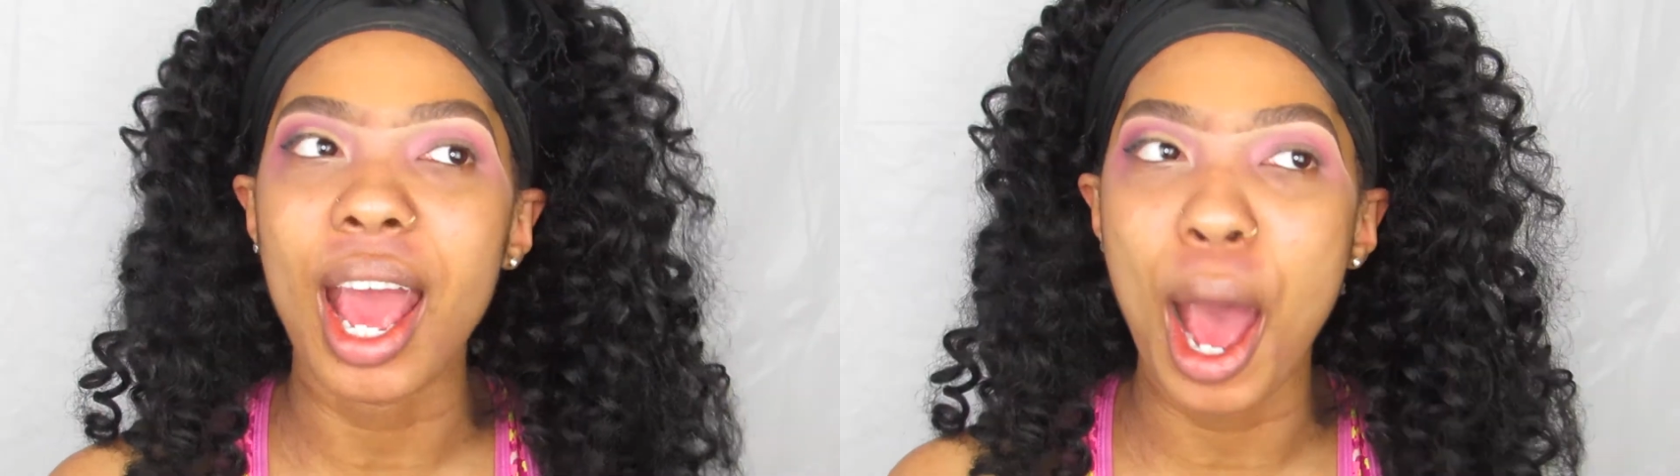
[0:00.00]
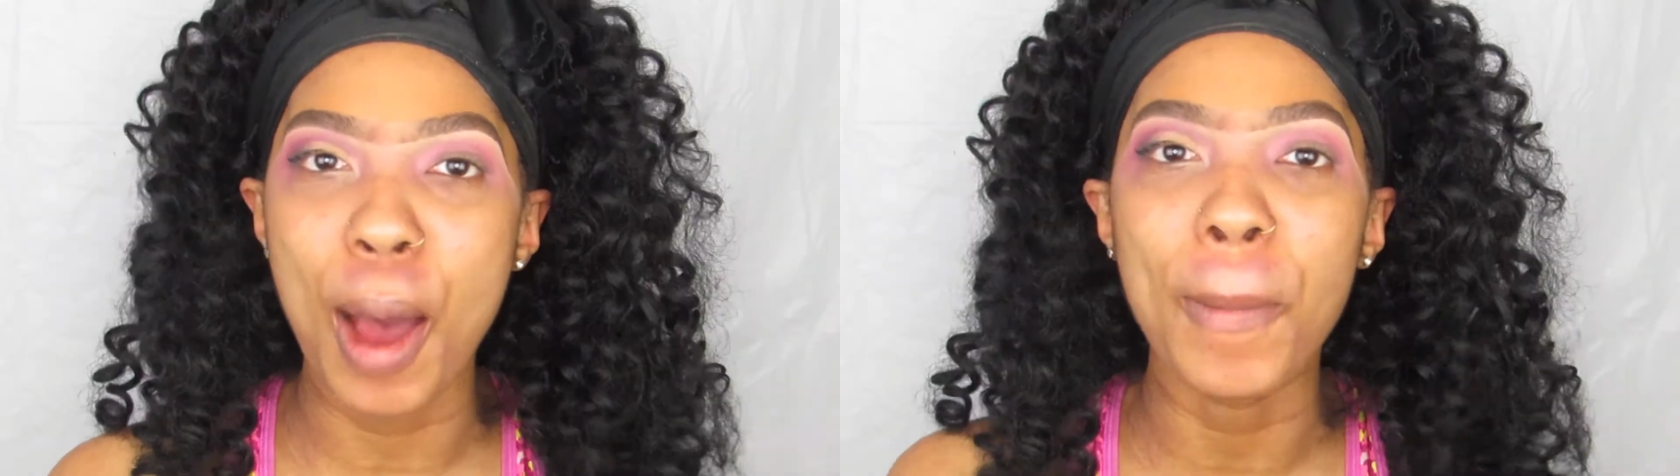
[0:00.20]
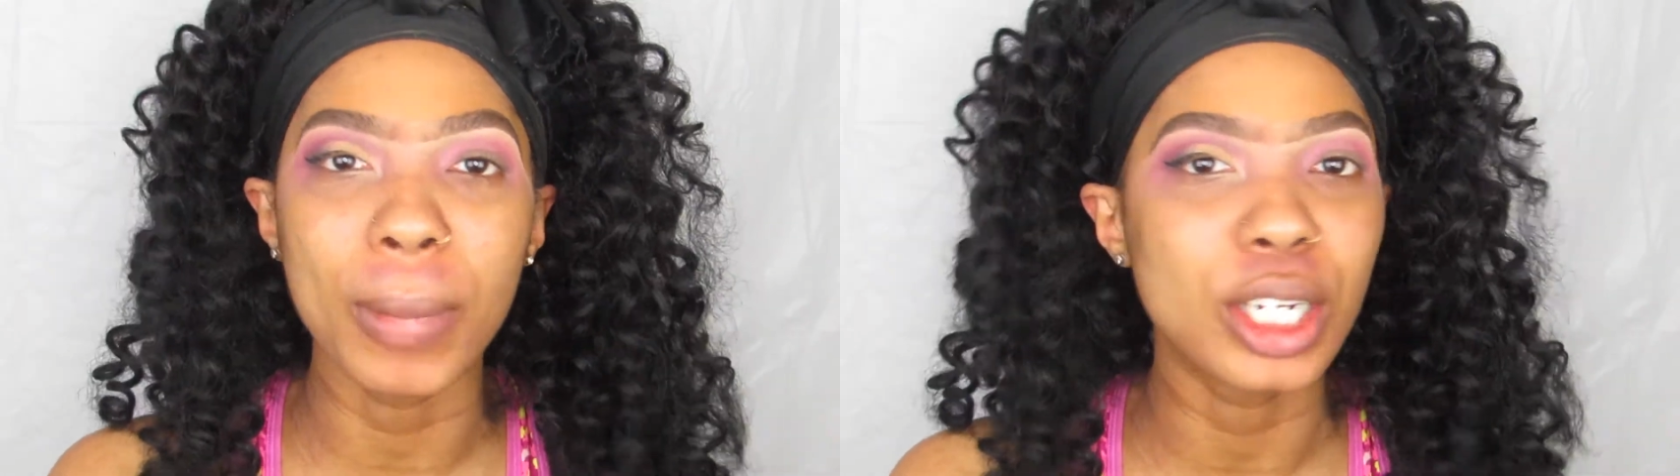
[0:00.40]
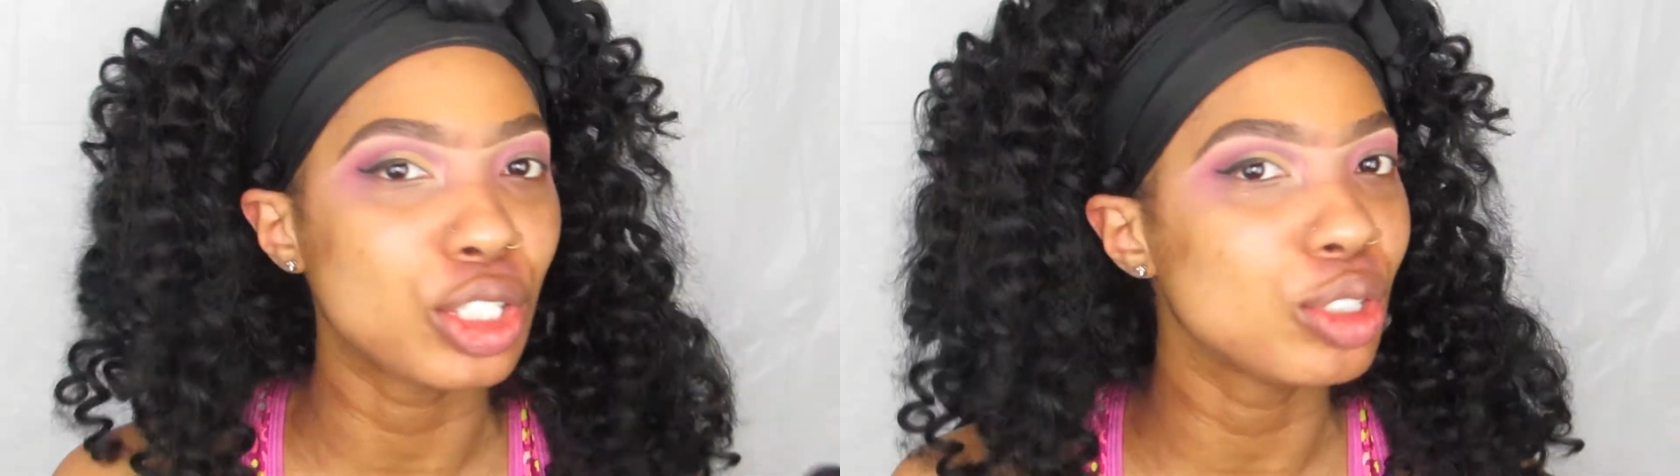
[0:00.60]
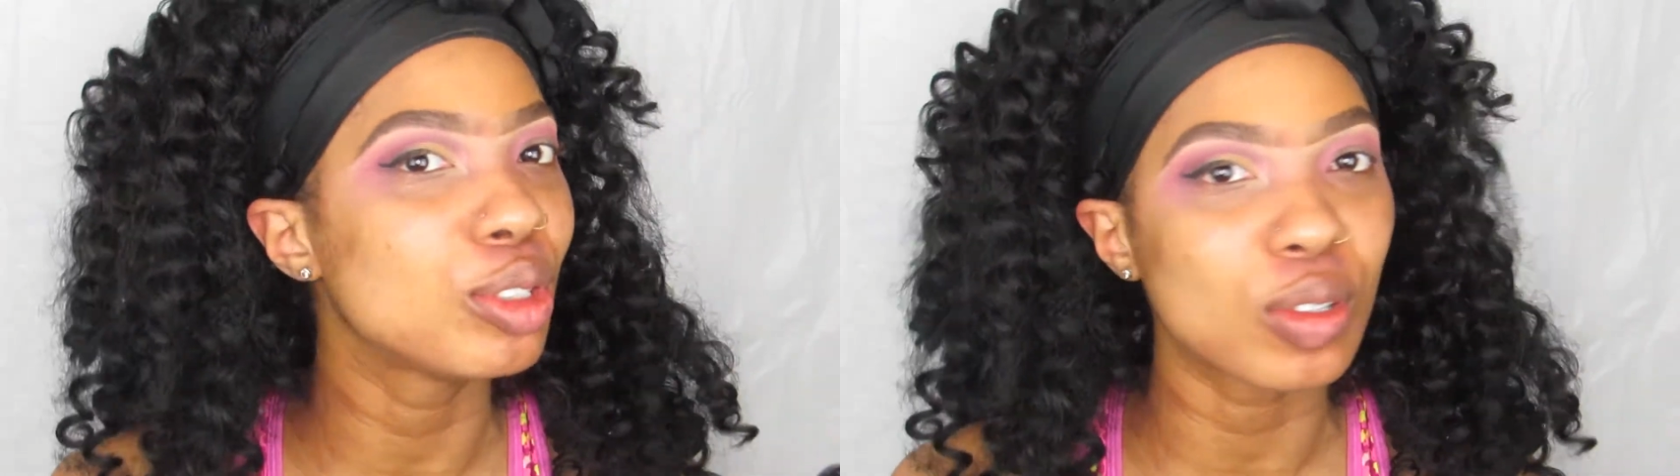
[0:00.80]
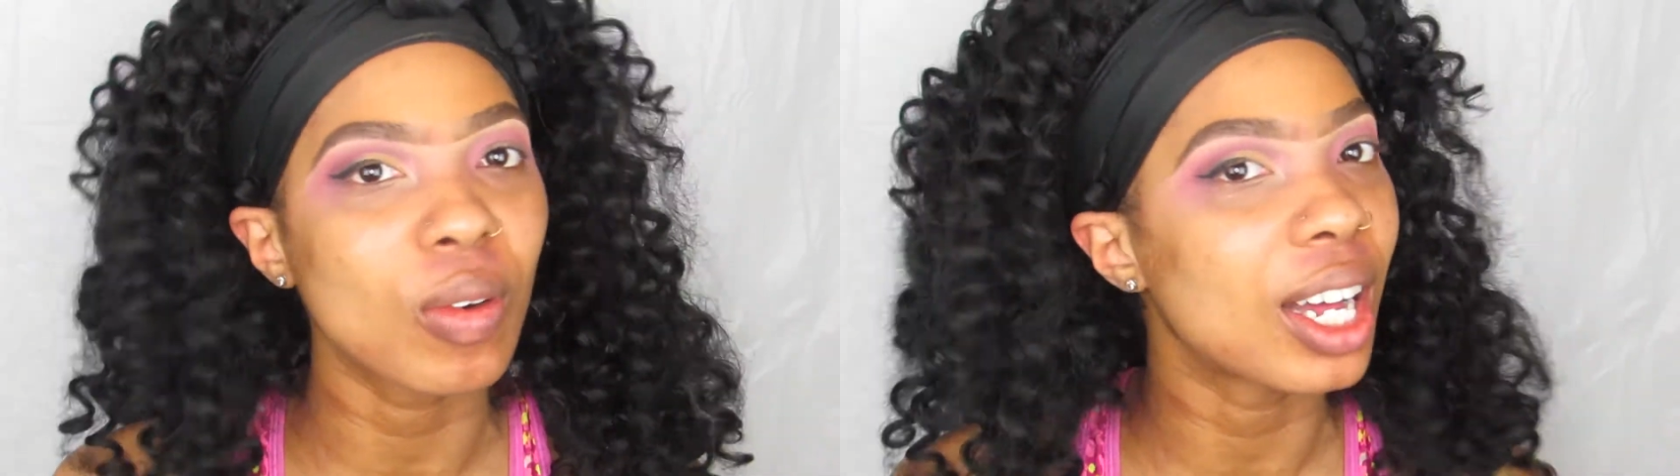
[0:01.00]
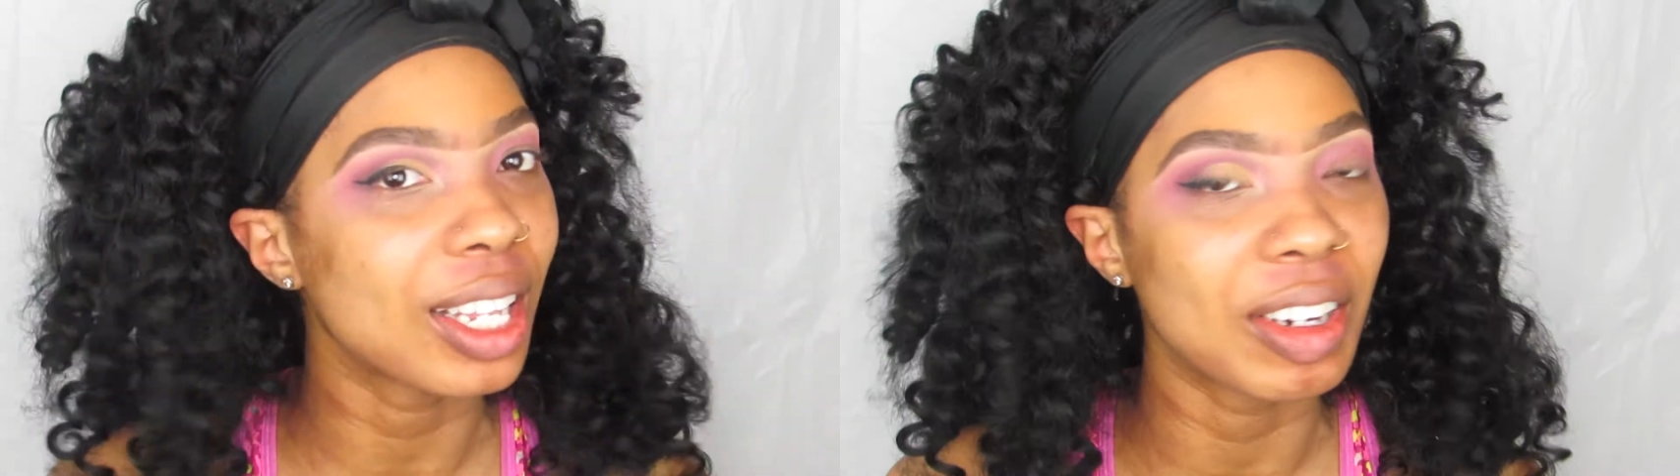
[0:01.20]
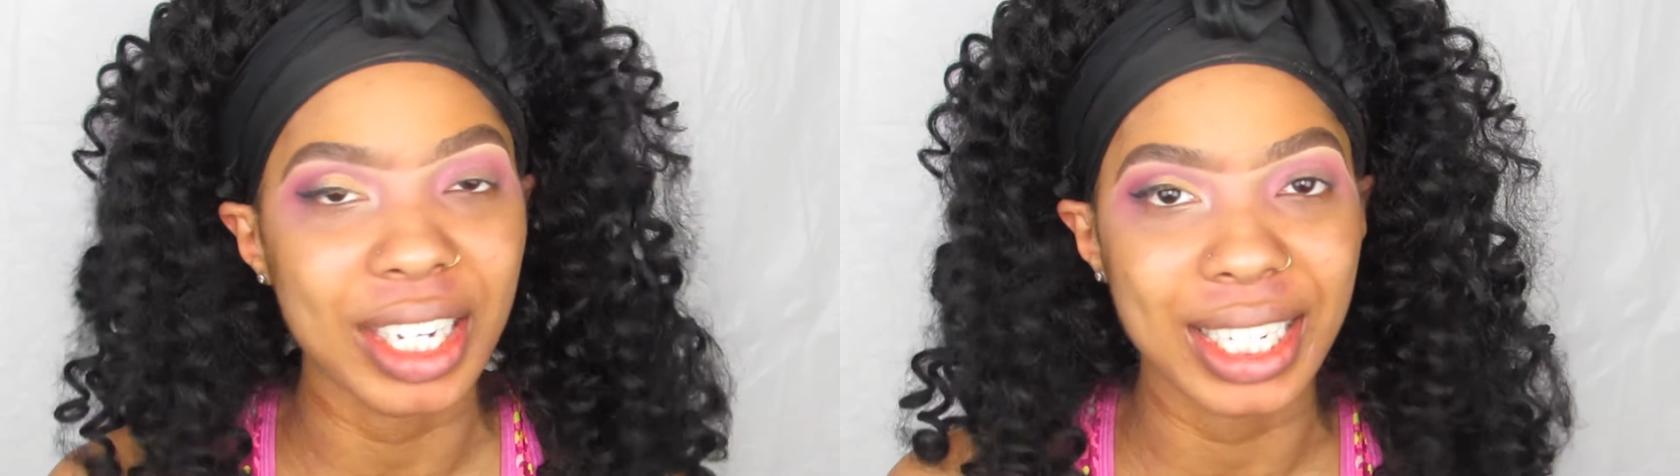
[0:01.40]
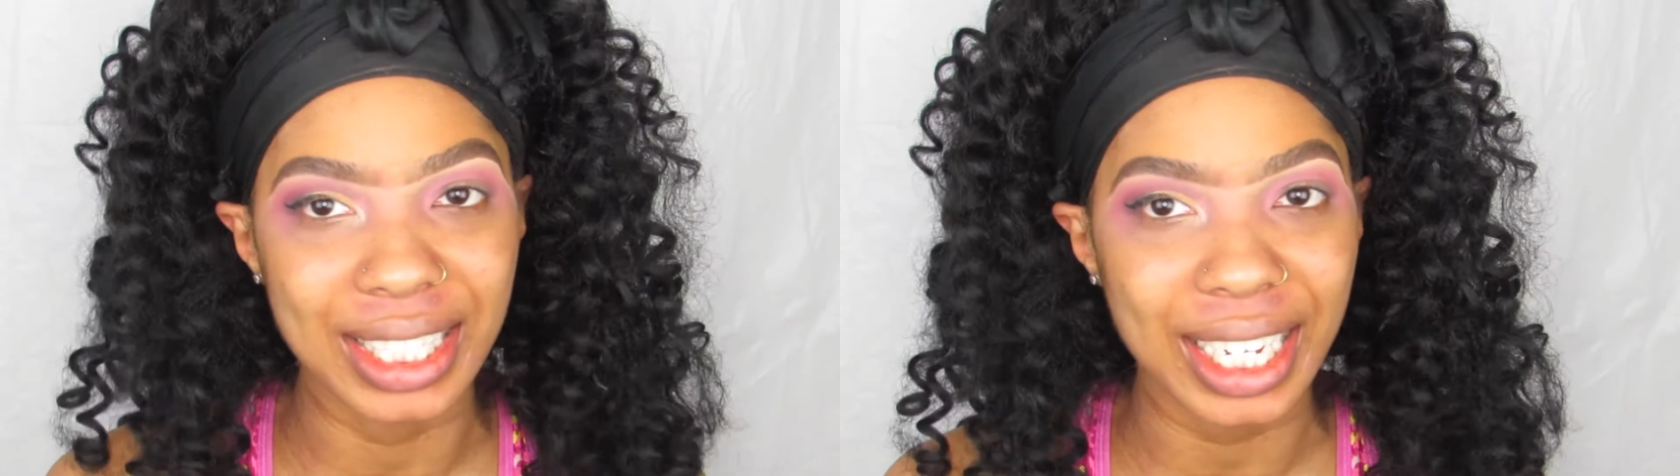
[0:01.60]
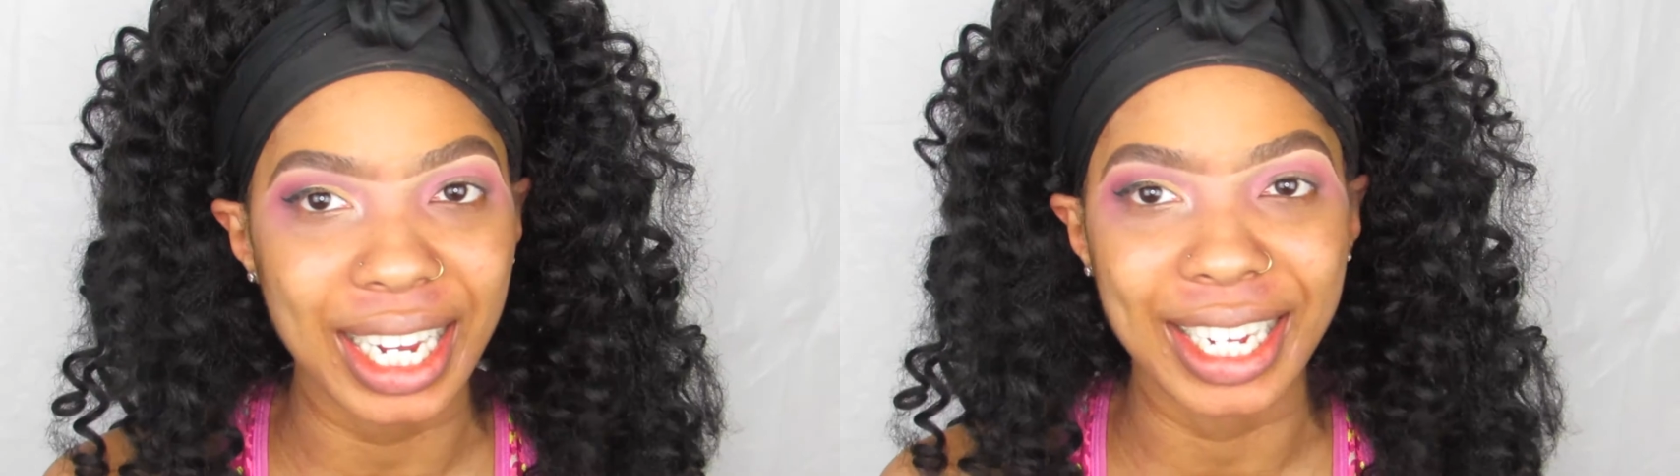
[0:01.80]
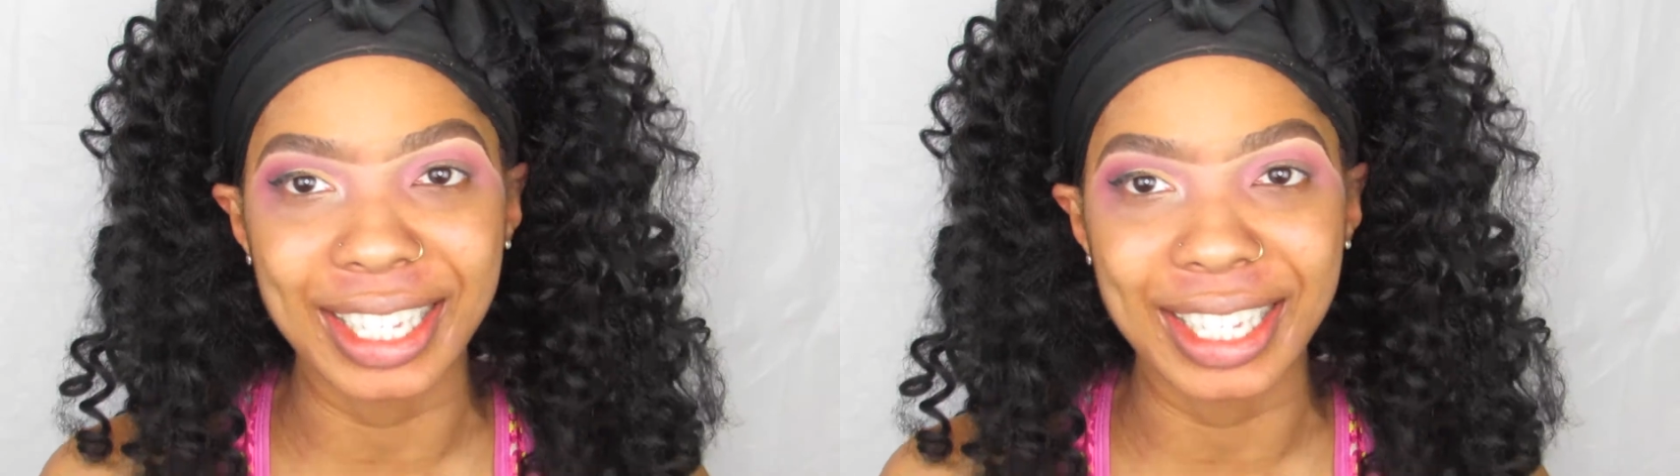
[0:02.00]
how much you swallow in a day.